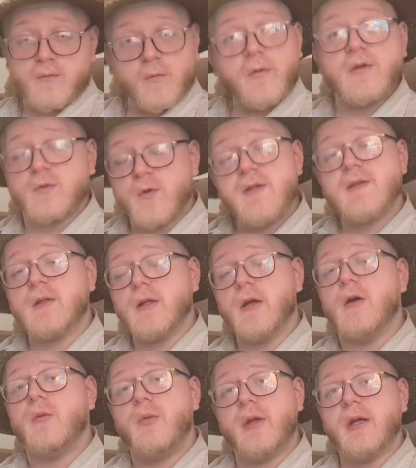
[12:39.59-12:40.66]

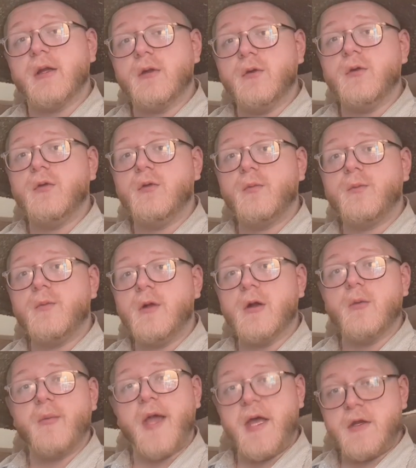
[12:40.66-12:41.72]
recently opening a new,
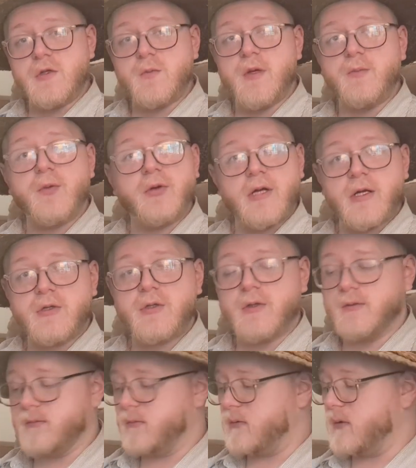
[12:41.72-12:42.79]
management
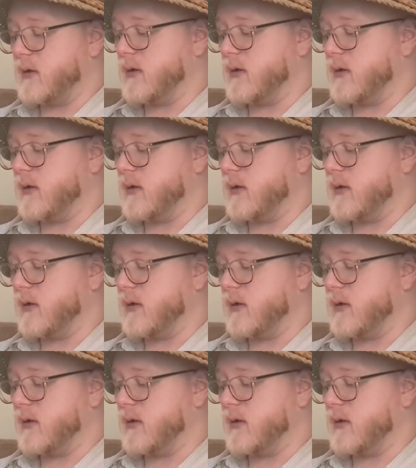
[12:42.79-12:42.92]
production